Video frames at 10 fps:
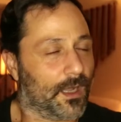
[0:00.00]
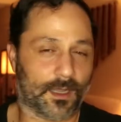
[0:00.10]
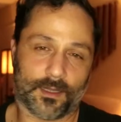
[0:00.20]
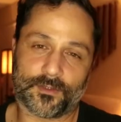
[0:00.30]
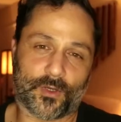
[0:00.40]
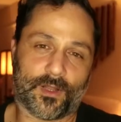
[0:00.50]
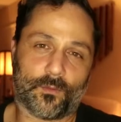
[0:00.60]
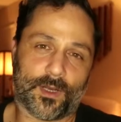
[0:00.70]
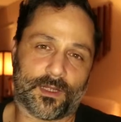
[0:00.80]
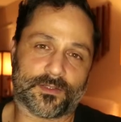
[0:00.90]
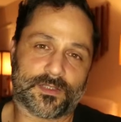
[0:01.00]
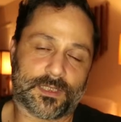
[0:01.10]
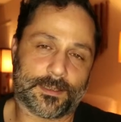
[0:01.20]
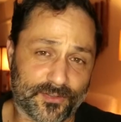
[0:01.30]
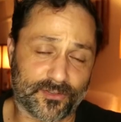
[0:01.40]
I'm trying to think what else.
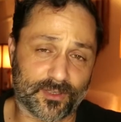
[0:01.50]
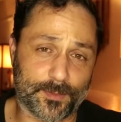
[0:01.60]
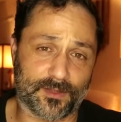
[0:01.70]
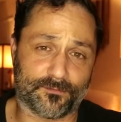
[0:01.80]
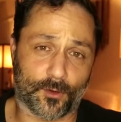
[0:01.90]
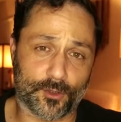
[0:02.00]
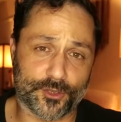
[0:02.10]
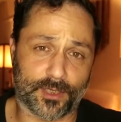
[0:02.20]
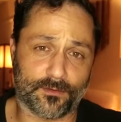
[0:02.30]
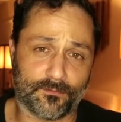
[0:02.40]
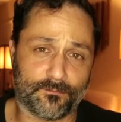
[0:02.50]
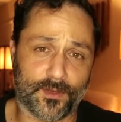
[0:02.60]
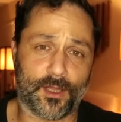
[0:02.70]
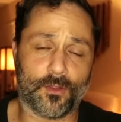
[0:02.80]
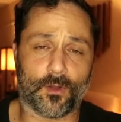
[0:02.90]
This is going to be the Virgin
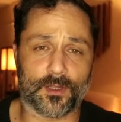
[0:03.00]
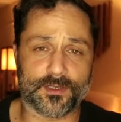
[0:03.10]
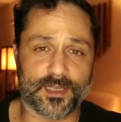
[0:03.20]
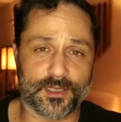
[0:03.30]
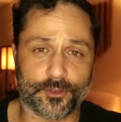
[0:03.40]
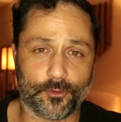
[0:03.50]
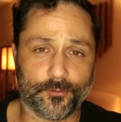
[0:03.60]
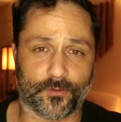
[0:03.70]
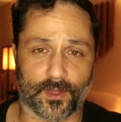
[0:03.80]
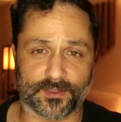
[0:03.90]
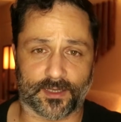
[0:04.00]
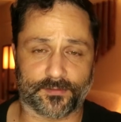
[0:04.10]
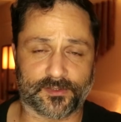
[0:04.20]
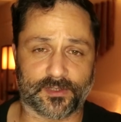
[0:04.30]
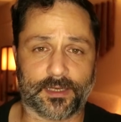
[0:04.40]
video on DTube, so that's kind of
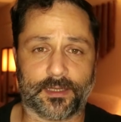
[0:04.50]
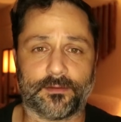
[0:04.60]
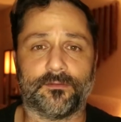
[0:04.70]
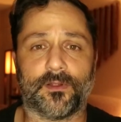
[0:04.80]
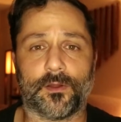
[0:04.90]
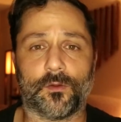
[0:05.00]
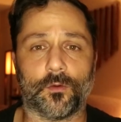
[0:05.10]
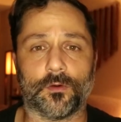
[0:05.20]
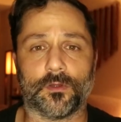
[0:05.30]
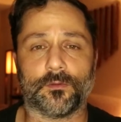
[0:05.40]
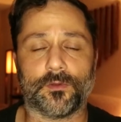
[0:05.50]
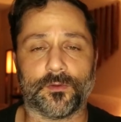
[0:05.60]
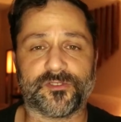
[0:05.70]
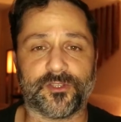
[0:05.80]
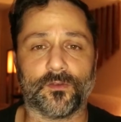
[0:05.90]
exciting. Very cool. You know,
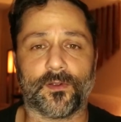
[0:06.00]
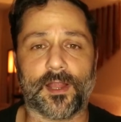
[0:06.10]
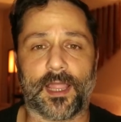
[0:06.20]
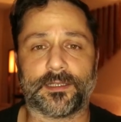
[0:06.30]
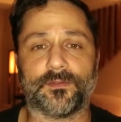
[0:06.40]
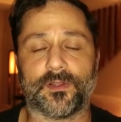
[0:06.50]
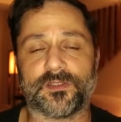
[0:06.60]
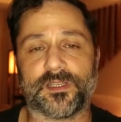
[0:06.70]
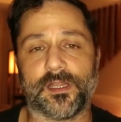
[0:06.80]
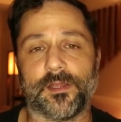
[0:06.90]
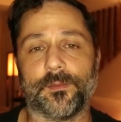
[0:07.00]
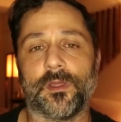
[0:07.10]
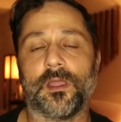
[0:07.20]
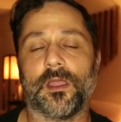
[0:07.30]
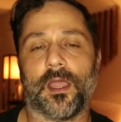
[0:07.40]
still very active on Steam.
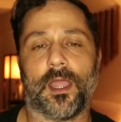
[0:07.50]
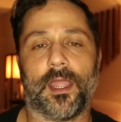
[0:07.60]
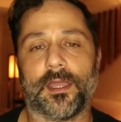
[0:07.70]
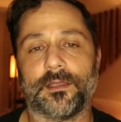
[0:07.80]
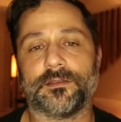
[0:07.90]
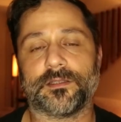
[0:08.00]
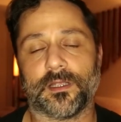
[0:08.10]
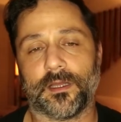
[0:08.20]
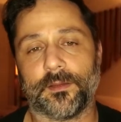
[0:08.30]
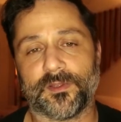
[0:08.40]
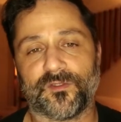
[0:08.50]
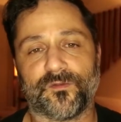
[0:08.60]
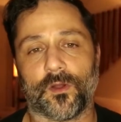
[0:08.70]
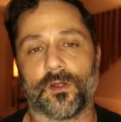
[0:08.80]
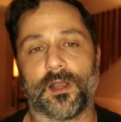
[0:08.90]
And as
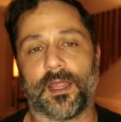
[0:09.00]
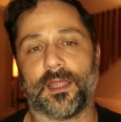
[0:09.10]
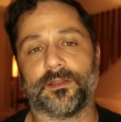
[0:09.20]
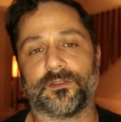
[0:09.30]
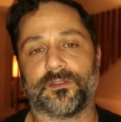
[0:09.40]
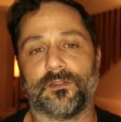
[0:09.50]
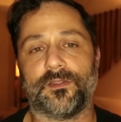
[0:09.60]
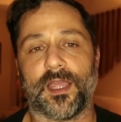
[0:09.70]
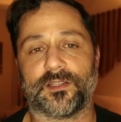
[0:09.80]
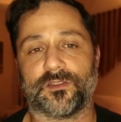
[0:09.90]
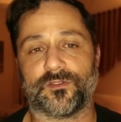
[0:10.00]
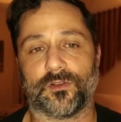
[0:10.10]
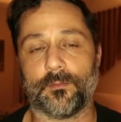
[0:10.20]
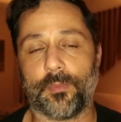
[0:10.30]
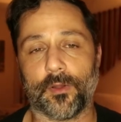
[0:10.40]
far as that's
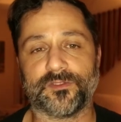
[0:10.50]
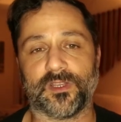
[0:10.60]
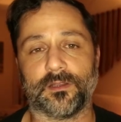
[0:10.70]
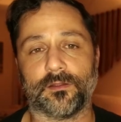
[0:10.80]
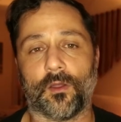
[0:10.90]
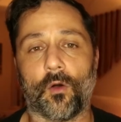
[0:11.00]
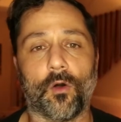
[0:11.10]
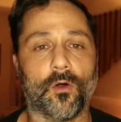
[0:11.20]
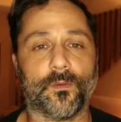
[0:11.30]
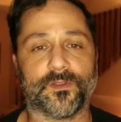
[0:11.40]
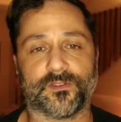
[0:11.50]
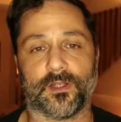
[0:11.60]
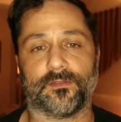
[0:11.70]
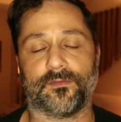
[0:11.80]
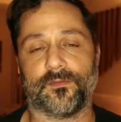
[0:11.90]
concerned, I'm posting all the
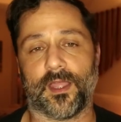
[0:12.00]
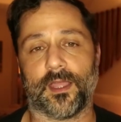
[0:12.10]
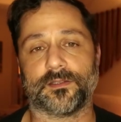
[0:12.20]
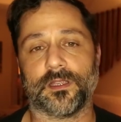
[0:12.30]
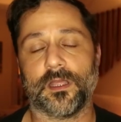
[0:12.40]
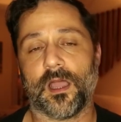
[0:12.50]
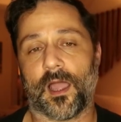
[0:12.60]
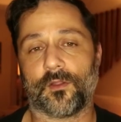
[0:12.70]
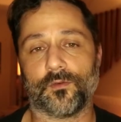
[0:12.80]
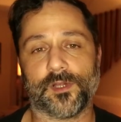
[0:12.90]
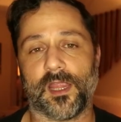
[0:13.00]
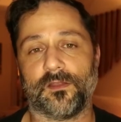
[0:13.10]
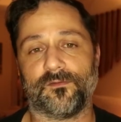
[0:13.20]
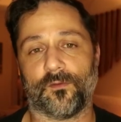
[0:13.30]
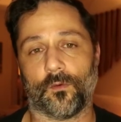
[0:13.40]
stuff that I
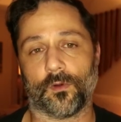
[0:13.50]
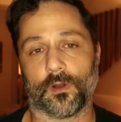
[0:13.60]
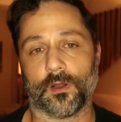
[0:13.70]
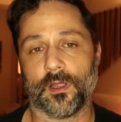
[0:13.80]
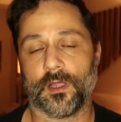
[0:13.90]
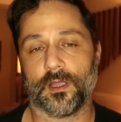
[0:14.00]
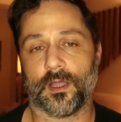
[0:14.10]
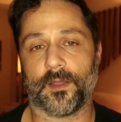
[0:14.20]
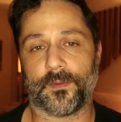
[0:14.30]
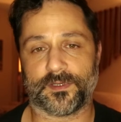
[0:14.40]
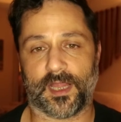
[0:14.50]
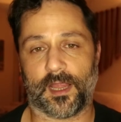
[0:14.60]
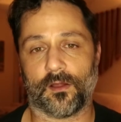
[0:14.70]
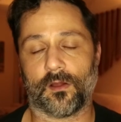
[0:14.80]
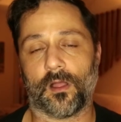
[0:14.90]
create for The
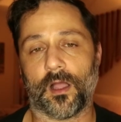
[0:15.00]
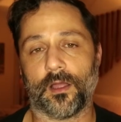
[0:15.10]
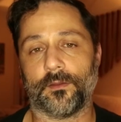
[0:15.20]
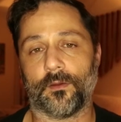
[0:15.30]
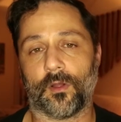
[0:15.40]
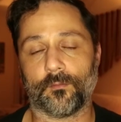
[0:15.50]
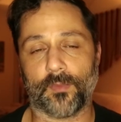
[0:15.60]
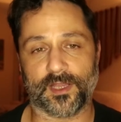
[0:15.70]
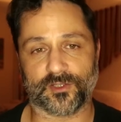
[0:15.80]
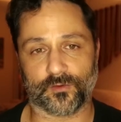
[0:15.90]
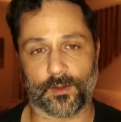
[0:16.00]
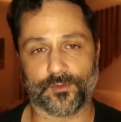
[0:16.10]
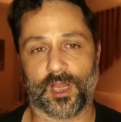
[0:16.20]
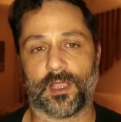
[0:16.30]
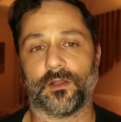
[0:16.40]
Tear on my Instagram
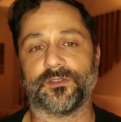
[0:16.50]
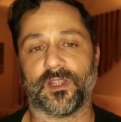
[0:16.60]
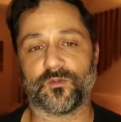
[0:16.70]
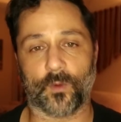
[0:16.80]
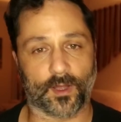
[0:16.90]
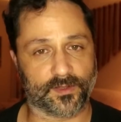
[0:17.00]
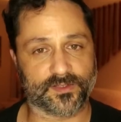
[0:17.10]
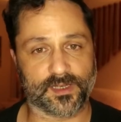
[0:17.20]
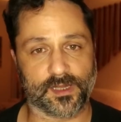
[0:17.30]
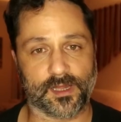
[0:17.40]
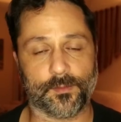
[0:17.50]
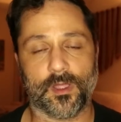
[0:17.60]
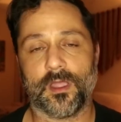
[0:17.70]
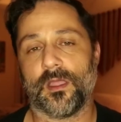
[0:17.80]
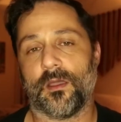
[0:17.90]
channels as well as
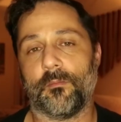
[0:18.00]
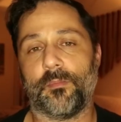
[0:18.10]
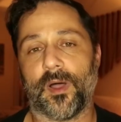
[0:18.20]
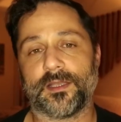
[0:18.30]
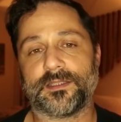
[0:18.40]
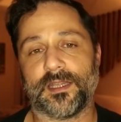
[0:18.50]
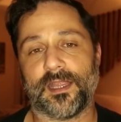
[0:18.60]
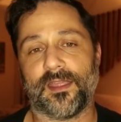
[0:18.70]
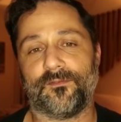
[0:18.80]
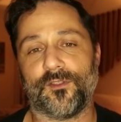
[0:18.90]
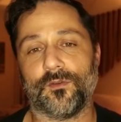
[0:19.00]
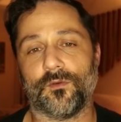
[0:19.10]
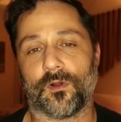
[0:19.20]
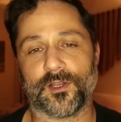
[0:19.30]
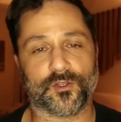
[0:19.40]
Steam. But if
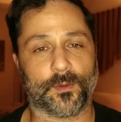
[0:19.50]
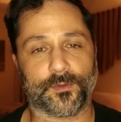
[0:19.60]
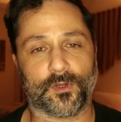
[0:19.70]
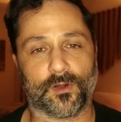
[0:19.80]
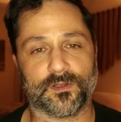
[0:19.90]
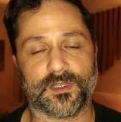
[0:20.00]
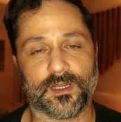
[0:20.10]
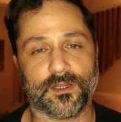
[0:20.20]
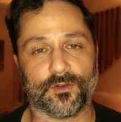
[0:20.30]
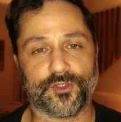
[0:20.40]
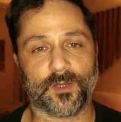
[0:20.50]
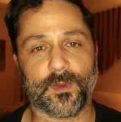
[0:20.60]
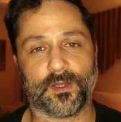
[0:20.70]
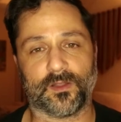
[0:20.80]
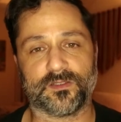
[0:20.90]
you are into cryptocurrency, you know, check
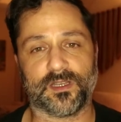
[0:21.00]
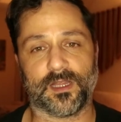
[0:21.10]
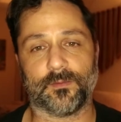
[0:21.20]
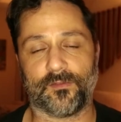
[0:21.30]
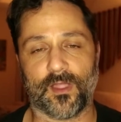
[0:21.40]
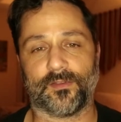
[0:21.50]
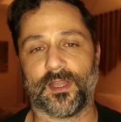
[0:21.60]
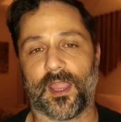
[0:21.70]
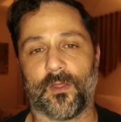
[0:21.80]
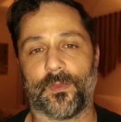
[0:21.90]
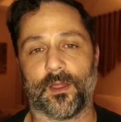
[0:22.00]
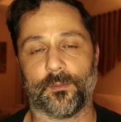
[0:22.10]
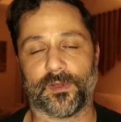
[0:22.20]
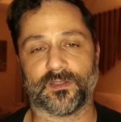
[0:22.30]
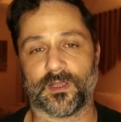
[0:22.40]
me out on Steam if you have an account there,
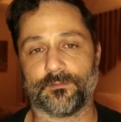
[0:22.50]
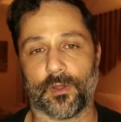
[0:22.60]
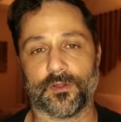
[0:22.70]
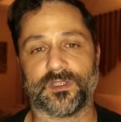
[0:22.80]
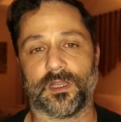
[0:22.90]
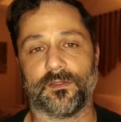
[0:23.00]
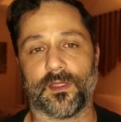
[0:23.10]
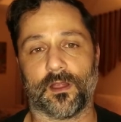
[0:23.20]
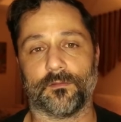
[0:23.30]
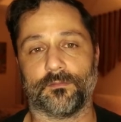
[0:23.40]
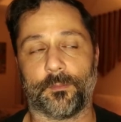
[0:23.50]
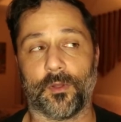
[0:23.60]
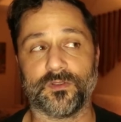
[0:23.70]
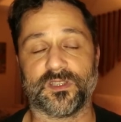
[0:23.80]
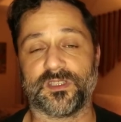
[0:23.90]
because I'm posting there. I
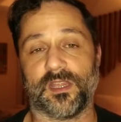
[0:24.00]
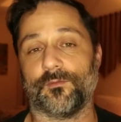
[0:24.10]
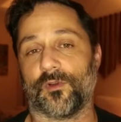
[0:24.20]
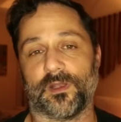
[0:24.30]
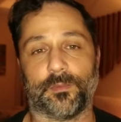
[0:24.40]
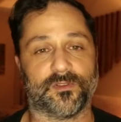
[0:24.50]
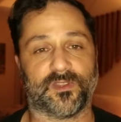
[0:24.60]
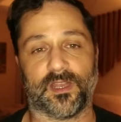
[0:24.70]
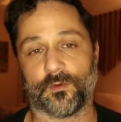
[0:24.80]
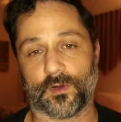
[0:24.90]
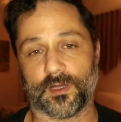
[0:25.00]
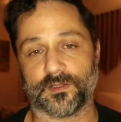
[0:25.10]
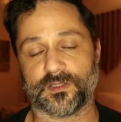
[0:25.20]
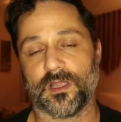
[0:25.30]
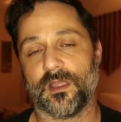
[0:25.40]
post to Steam more than I post to anywhere
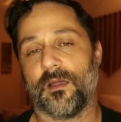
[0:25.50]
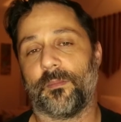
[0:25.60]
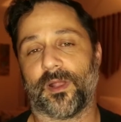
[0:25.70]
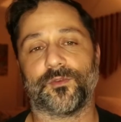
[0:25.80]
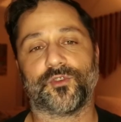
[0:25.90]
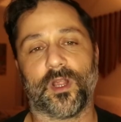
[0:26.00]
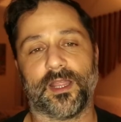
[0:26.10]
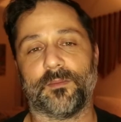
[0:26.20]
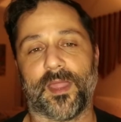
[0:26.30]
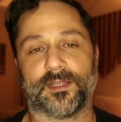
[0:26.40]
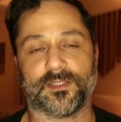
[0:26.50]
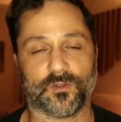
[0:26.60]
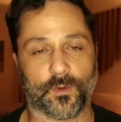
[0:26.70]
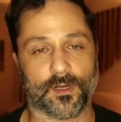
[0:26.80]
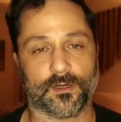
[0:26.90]
else, but I'm trying to get back to
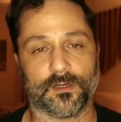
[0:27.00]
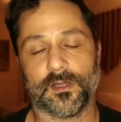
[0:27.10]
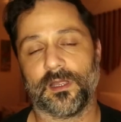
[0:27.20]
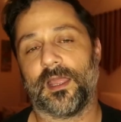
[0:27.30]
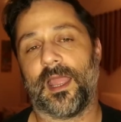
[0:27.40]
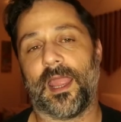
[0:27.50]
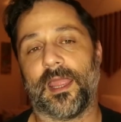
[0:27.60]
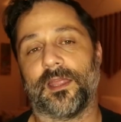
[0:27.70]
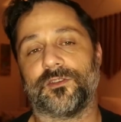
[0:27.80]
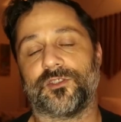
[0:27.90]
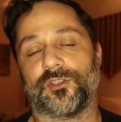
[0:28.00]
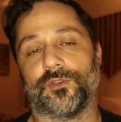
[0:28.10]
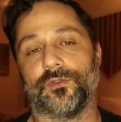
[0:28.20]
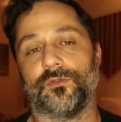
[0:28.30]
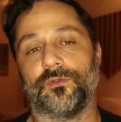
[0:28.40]
Twitter and
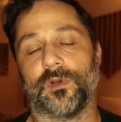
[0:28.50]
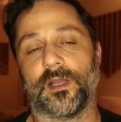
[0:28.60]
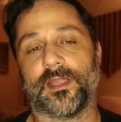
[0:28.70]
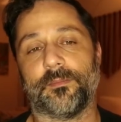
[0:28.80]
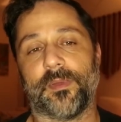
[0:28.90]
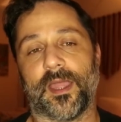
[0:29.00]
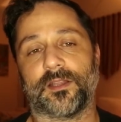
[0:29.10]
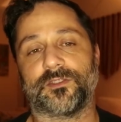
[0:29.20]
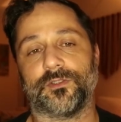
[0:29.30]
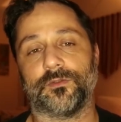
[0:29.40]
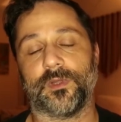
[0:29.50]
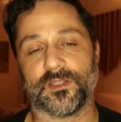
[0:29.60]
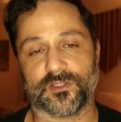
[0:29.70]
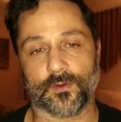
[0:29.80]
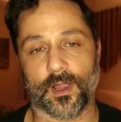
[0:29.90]
to get back to
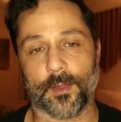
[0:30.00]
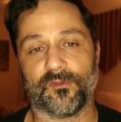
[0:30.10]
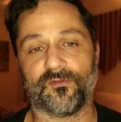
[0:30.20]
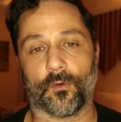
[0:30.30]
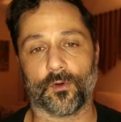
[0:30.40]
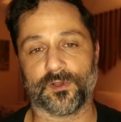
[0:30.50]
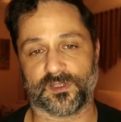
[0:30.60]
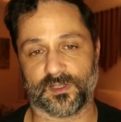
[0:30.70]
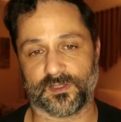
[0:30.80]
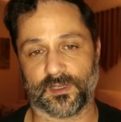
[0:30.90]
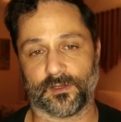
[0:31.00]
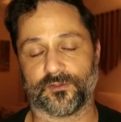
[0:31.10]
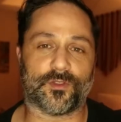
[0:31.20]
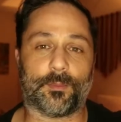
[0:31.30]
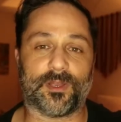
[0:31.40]
Instagram for Distant Signal.
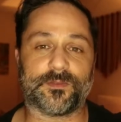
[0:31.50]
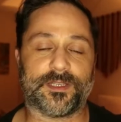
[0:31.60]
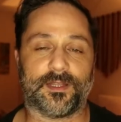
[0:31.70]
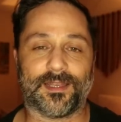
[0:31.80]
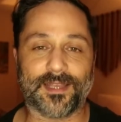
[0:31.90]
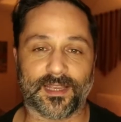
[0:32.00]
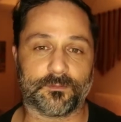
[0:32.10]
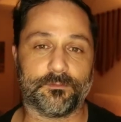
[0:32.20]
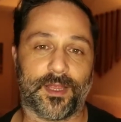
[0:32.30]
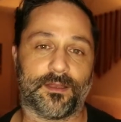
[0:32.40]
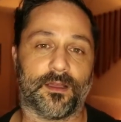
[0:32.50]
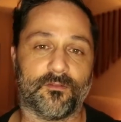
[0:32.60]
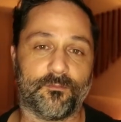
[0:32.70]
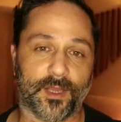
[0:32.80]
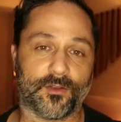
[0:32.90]
So that brings me to the next bit
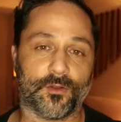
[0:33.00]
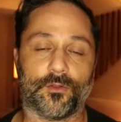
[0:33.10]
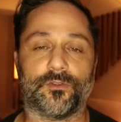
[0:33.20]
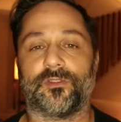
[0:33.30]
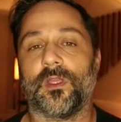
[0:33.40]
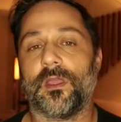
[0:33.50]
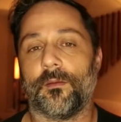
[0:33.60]
of big news.